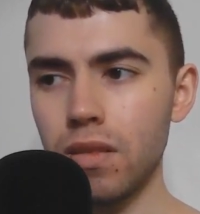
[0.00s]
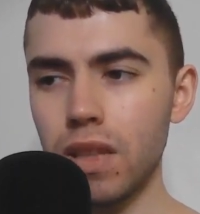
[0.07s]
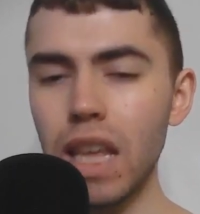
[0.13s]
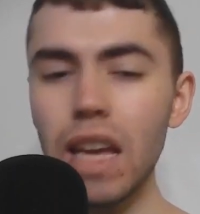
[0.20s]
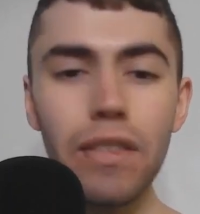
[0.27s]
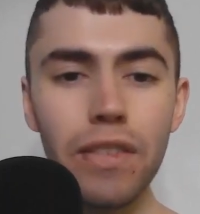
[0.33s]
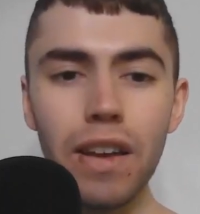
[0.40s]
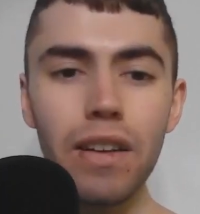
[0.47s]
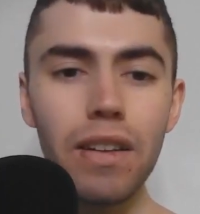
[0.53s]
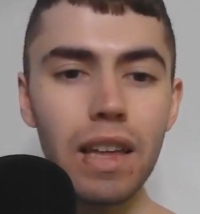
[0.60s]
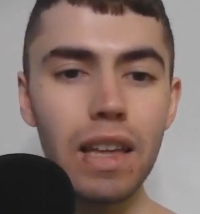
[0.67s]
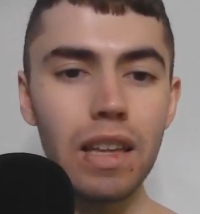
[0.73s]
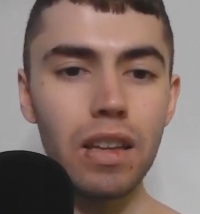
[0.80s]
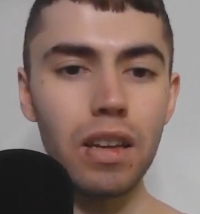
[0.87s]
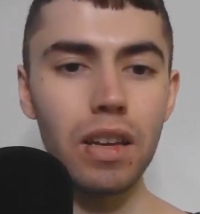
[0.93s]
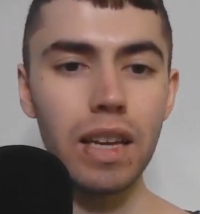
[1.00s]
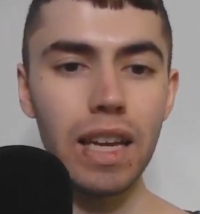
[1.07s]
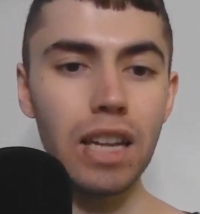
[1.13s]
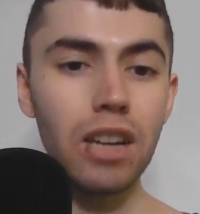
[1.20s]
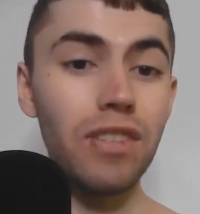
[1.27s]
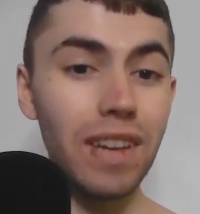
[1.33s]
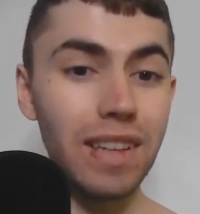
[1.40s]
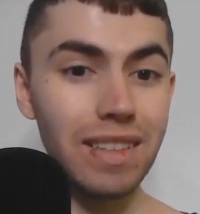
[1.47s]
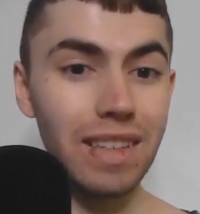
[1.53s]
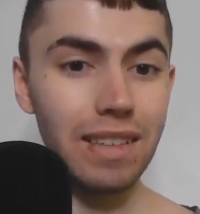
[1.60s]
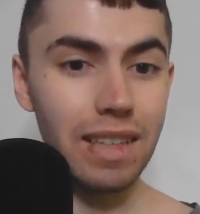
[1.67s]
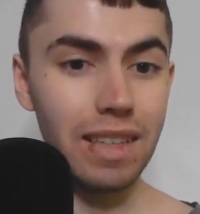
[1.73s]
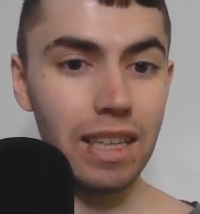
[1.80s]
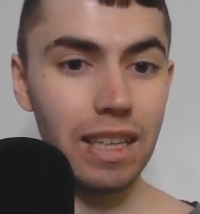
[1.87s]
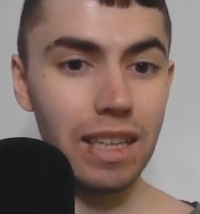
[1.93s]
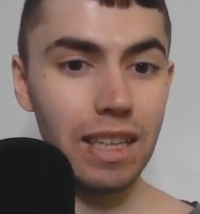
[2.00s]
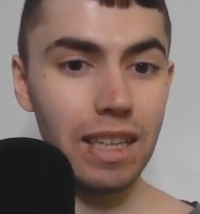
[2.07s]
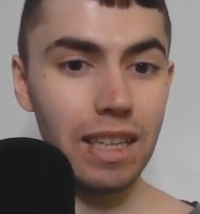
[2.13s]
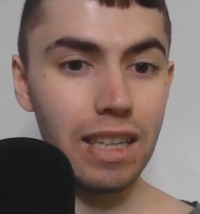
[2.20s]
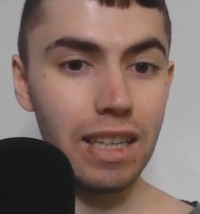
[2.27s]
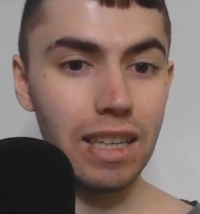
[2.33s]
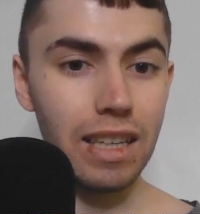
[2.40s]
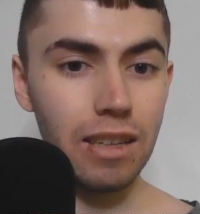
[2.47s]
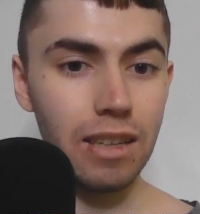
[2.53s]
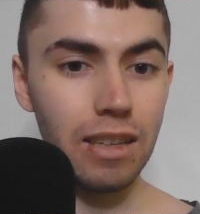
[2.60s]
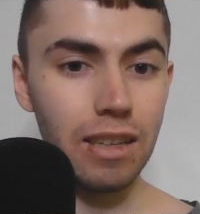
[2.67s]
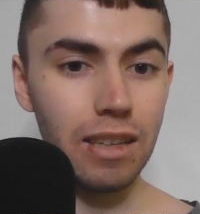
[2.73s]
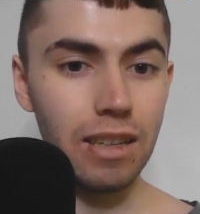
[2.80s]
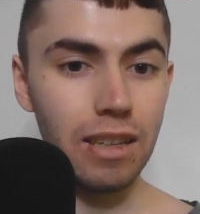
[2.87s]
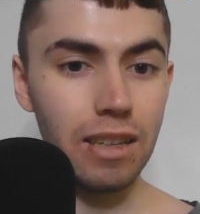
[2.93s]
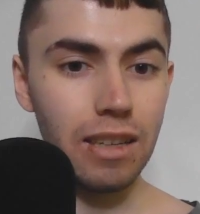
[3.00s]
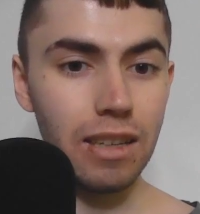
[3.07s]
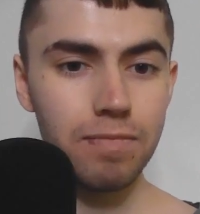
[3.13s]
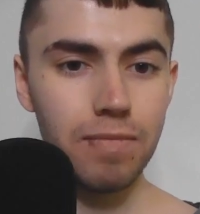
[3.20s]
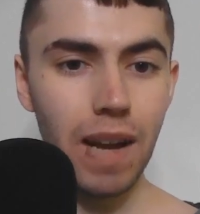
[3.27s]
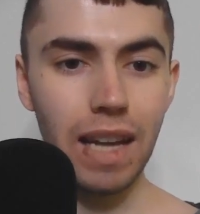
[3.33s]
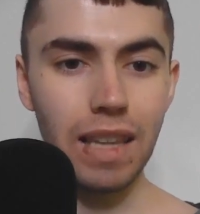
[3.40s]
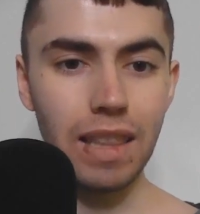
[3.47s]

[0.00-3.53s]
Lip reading: a very interesting team, I think.